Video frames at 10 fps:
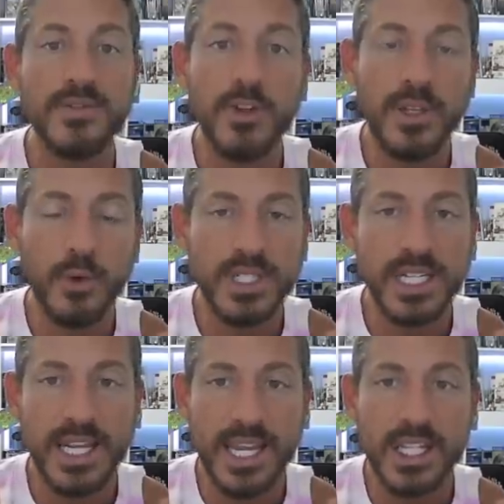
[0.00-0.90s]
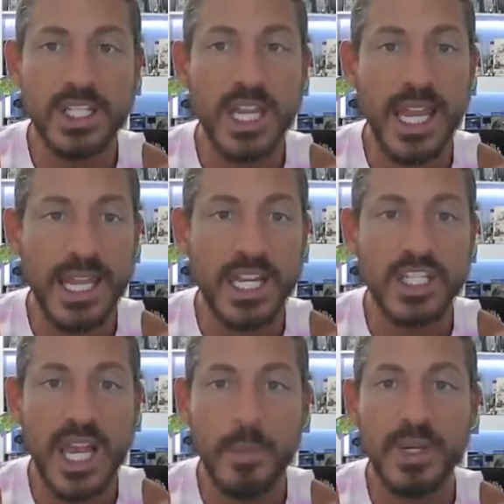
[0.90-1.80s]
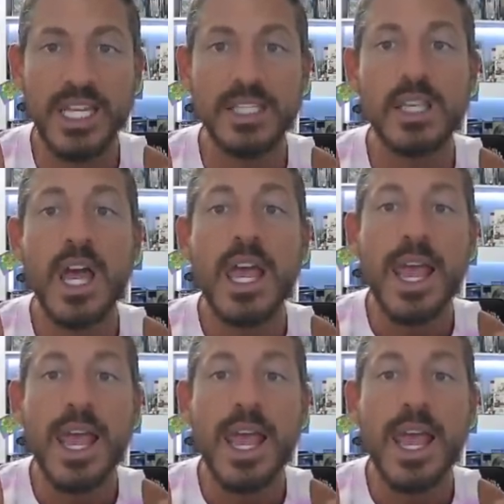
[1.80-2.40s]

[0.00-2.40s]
fully voiced in English and Japanese,